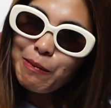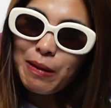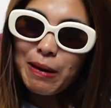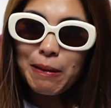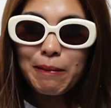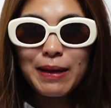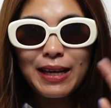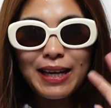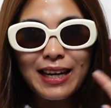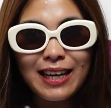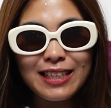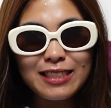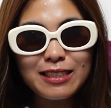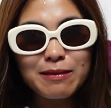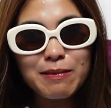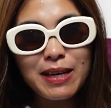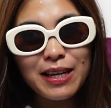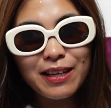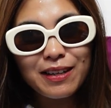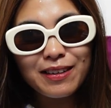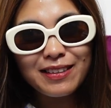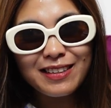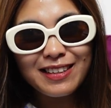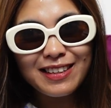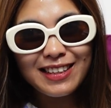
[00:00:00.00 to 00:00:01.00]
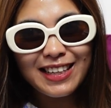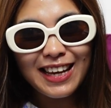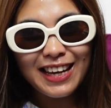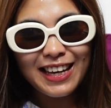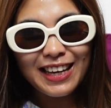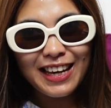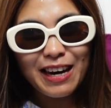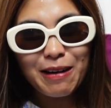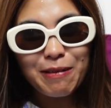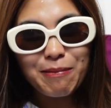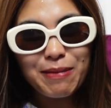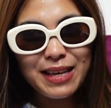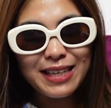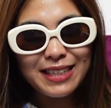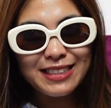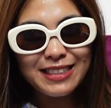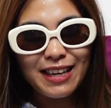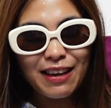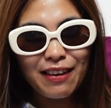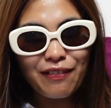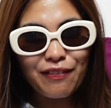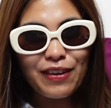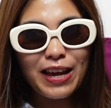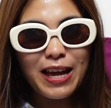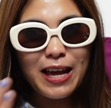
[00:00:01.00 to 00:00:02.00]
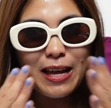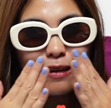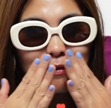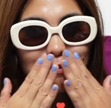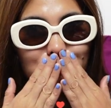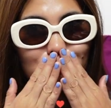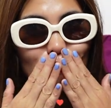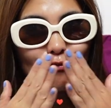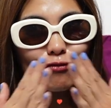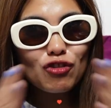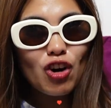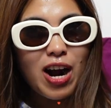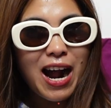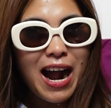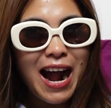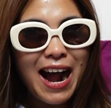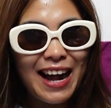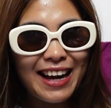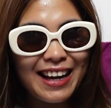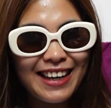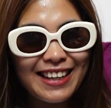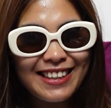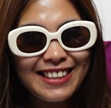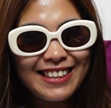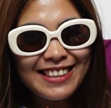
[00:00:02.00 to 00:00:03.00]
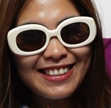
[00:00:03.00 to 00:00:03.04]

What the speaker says: Bye bye, guys. Be good. You take care. Be safe. And mwah.